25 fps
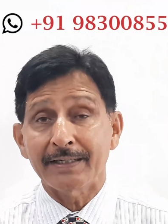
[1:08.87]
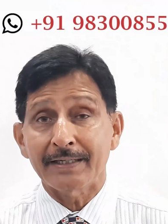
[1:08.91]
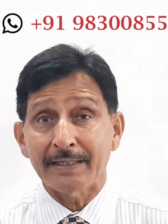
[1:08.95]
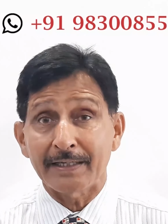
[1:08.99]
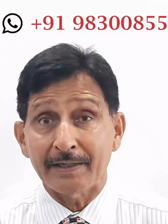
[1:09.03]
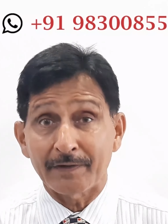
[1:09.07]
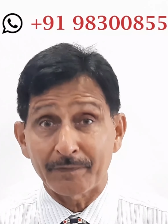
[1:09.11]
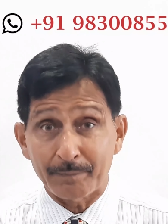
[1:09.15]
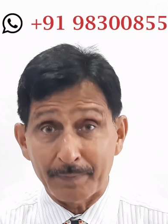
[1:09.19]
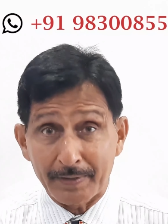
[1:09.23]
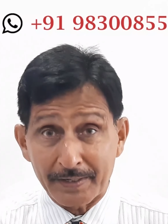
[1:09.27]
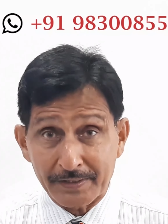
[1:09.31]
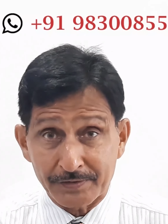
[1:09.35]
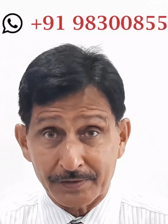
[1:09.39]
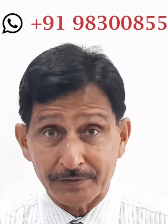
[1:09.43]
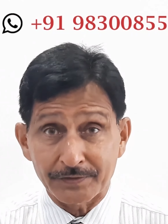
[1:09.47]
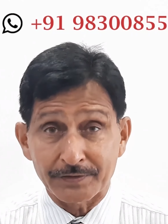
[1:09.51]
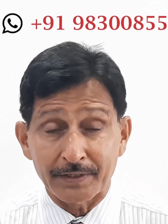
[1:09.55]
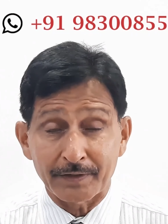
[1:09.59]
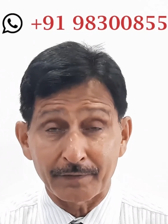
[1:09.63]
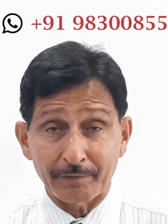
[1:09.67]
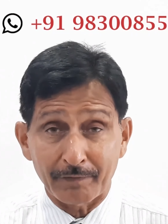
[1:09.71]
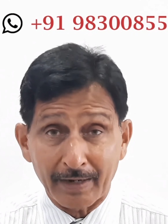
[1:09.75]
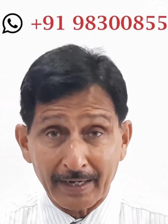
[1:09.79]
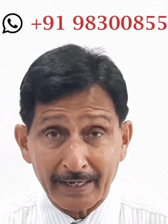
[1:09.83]
If medicines
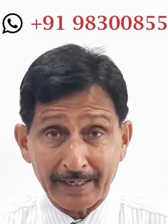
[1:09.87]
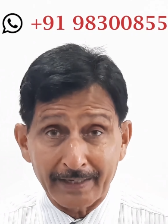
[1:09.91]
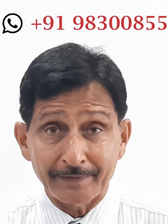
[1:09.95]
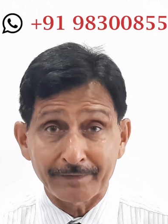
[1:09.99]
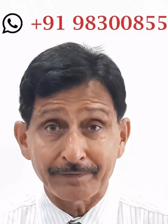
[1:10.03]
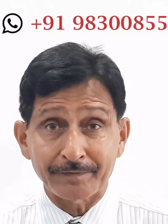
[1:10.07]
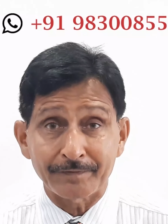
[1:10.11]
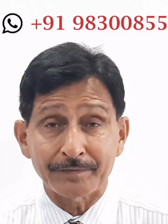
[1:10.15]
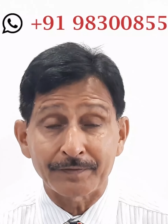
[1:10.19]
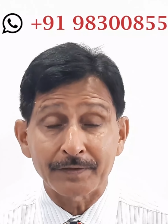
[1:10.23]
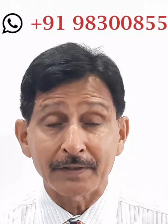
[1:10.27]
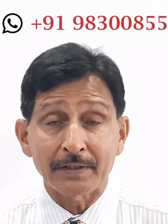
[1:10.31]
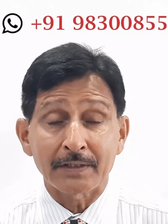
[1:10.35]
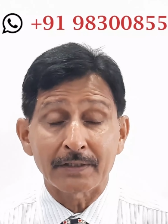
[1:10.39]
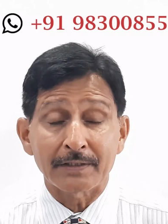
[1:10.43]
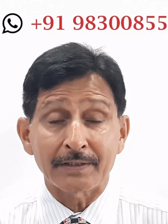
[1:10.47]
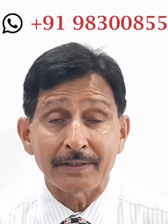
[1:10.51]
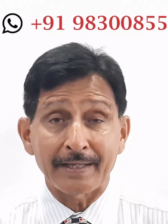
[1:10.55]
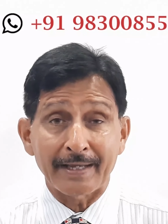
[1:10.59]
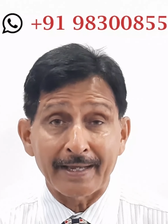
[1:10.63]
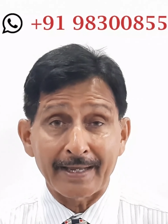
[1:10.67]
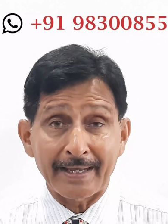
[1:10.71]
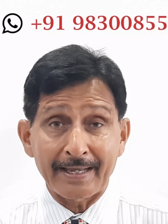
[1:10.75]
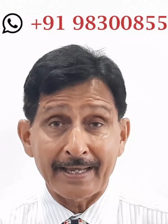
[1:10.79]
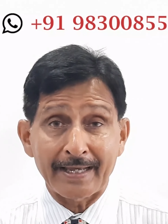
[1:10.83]
revive
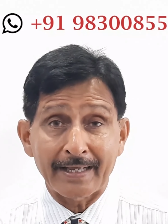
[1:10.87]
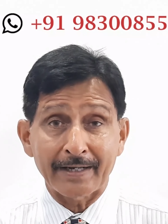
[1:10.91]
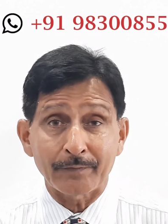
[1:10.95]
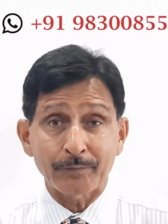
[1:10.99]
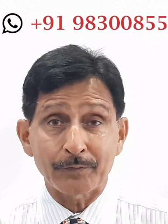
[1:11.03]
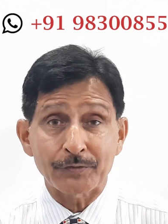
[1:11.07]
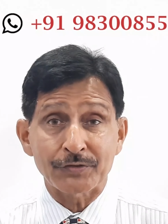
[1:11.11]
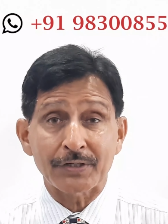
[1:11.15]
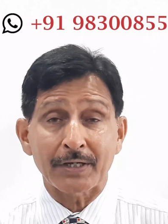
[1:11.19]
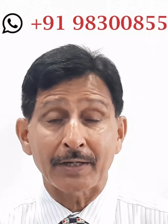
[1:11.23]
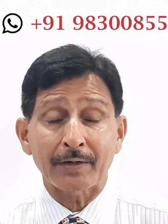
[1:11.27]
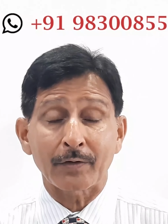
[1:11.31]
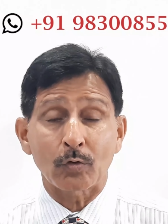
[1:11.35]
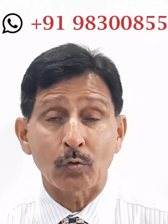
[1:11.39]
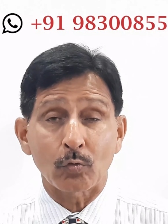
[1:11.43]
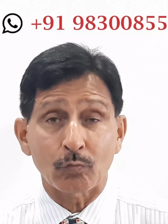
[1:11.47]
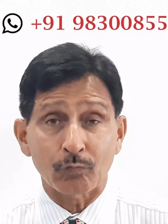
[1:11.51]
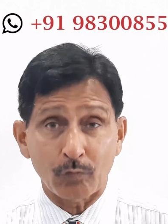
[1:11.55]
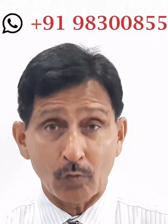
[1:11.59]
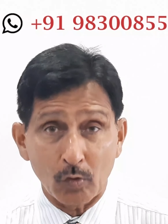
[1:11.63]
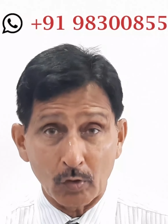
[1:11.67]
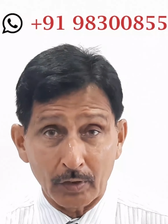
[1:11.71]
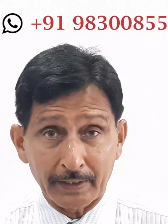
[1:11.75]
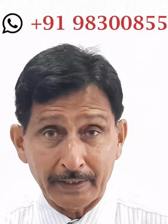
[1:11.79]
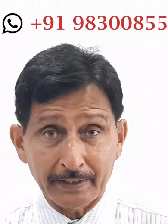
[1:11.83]
the hair which are
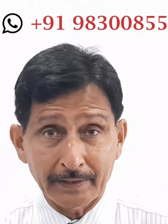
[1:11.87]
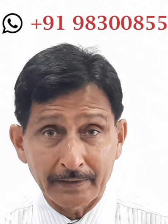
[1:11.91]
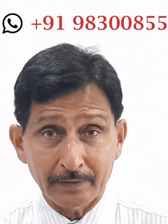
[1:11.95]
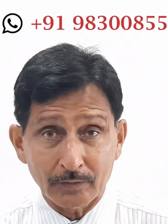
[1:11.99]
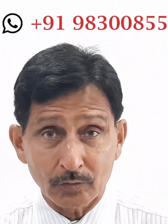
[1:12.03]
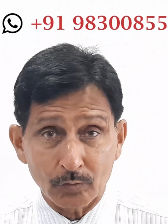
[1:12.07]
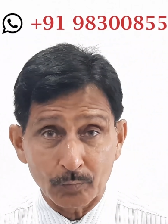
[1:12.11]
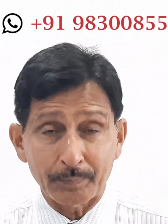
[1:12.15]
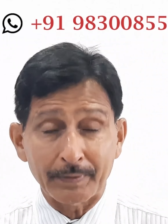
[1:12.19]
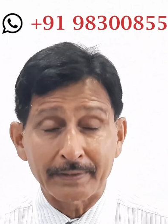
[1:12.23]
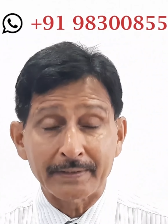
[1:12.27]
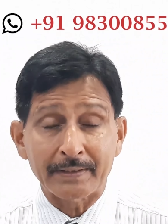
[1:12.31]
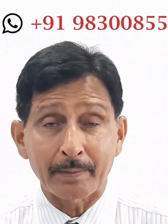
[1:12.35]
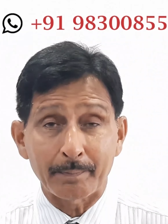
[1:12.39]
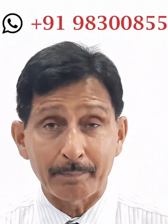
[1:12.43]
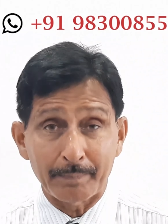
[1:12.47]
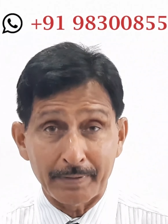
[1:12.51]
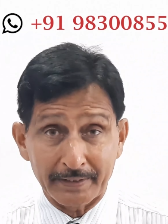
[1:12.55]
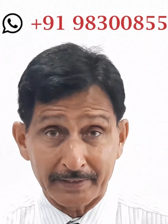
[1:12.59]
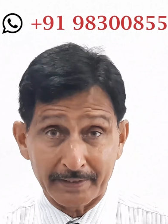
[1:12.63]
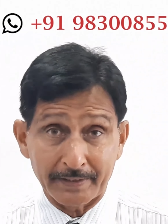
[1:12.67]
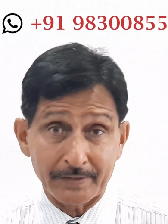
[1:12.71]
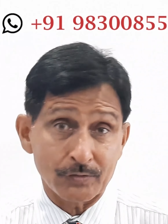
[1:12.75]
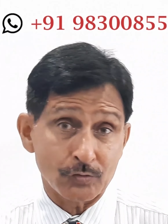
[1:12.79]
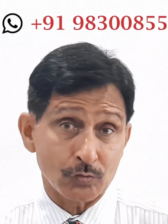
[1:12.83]
falling to make them
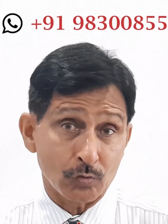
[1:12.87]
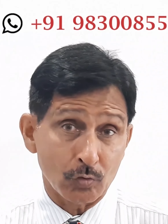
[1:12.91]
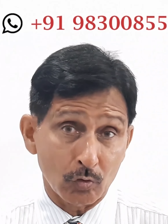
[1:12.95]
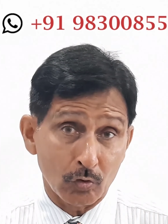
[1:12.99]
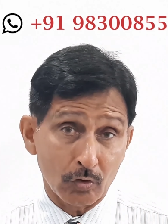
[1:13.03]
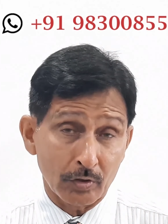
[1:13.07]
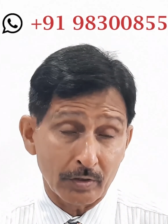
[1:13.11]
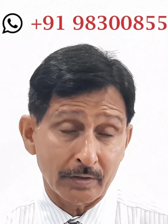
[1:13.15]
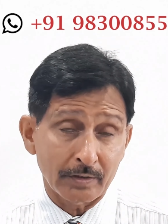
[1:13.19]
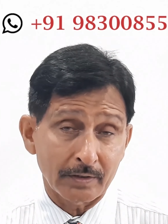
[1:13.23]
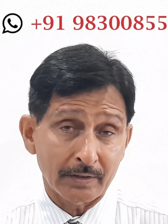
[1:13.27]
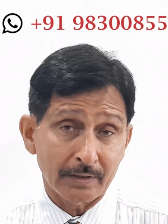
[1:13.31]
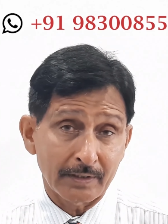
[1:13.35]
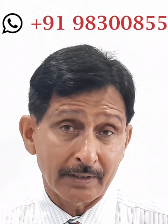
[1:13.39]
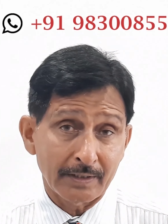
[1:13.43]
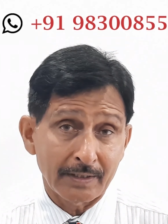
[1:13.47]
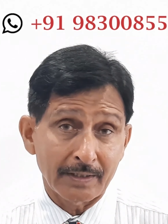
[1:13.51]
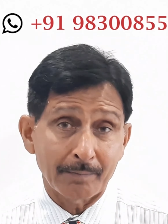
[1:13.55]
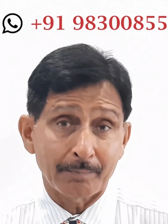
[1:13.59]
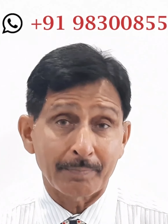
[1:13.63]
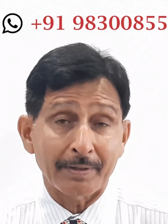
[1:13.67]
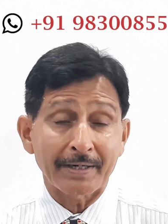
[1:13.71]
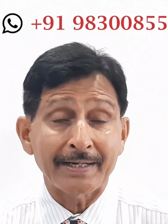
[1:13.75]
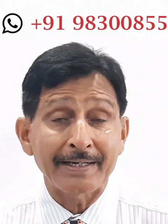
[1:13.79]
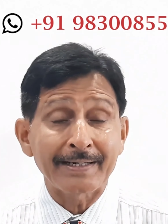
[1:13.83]
better, it's good.
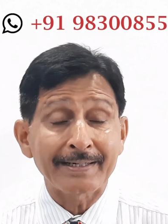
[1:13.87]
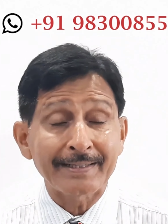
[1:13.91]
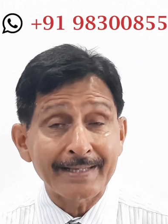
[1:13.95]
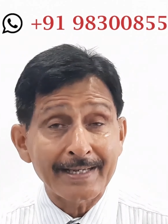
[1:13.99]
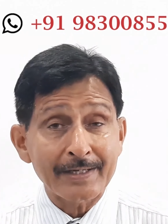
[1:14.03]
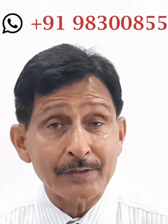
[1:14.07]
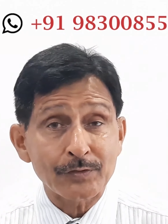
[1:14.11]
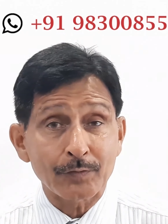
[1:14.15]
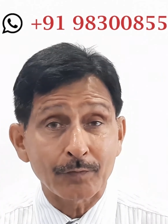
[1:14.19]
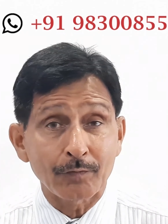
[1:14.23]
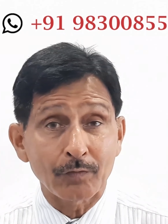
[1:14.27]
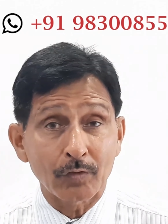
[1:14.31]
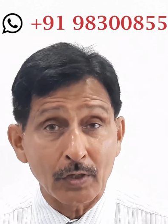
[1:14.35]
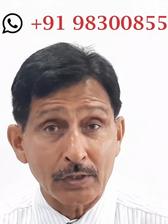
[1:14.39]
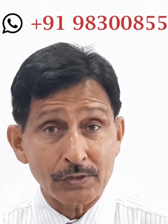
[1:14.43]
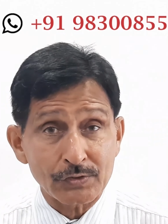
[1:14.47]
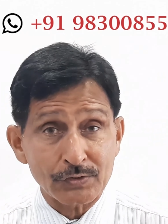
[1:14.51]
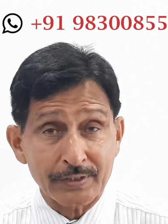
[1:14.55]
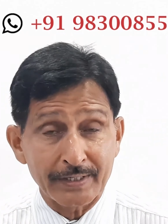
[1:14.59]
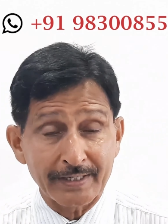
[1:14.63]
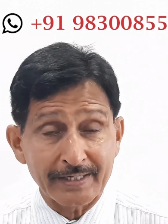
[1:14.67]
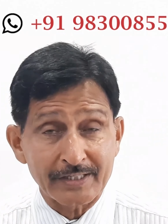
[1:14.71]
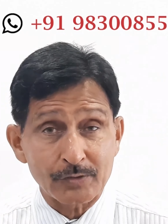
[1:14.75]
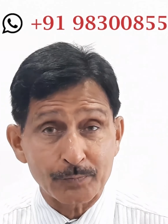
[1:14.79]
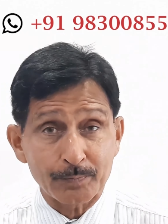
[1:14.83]
But in case you've lost
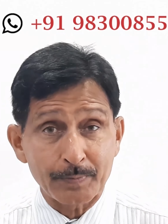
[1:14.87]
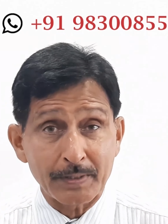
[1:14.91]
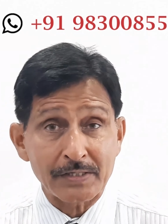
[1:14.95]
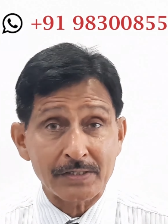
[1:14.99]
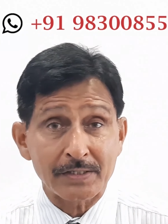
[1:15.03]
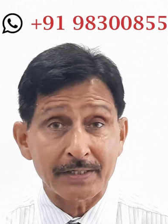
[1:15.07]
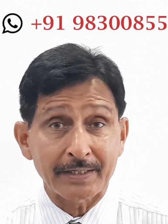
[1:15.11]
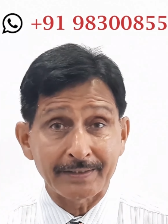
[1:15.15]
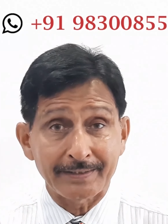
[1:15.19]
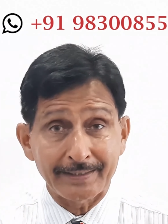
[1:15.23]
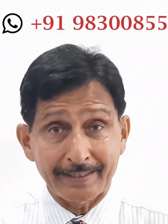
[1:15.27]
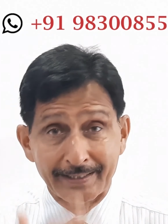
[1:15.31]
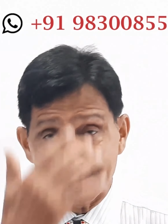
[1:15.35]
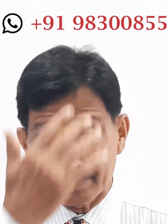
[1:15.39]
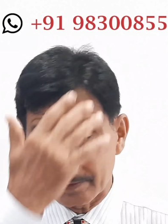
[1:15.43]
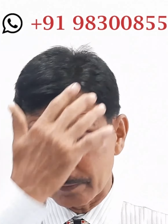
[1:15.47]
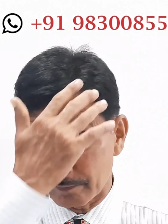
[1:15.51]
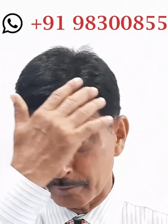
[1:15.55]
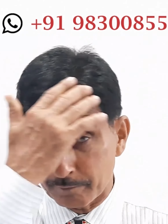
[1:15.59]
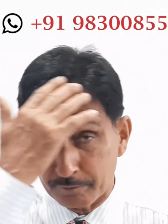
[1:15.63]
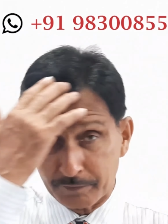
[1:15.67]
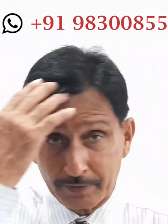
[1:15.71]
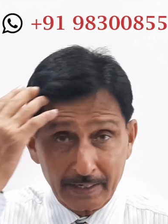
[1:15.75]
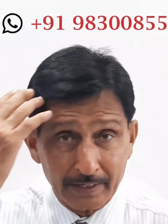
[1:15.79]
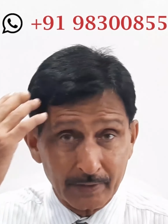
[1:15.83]
hair, especially in the area in the
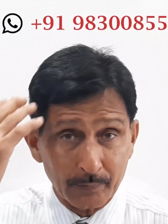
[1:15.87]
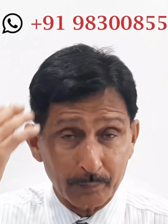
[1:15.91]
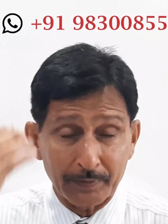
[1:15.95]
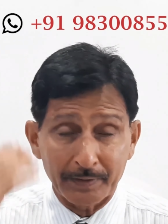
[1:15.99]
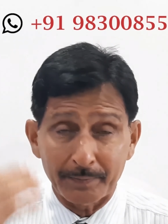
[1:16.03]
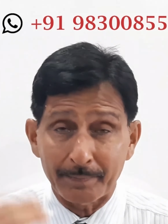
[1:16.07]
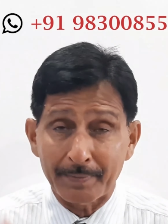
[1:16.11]
front where